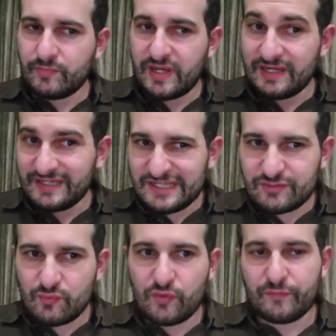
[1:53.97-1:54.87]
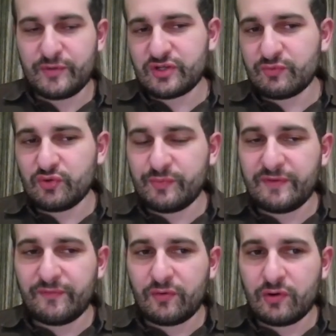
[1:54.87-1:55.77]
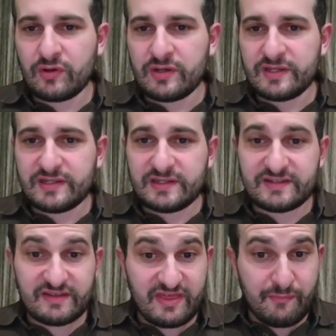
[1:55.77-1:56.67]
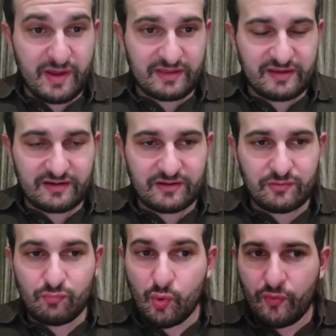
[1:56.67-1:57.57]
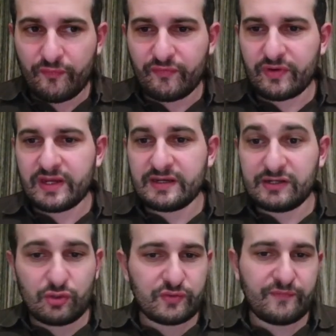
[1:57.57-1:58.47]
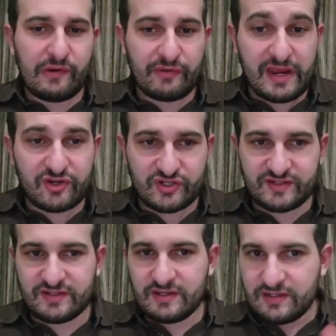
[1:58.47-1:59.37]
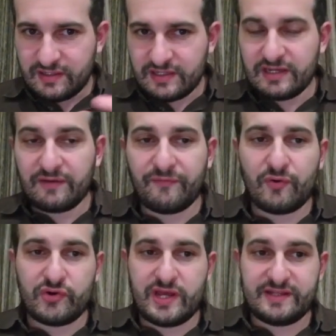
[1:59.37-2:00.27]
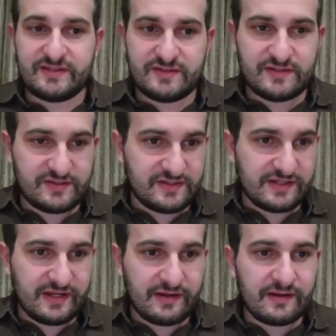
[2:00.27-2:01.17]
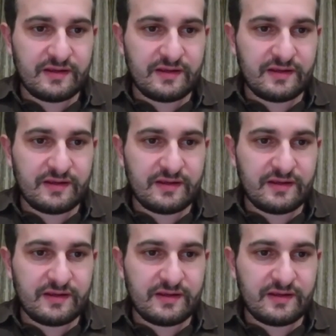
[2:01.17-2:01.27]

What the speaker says: and this move, bishop to b4, is a thematic move in a lot of variations in the 4 knights Sicilian.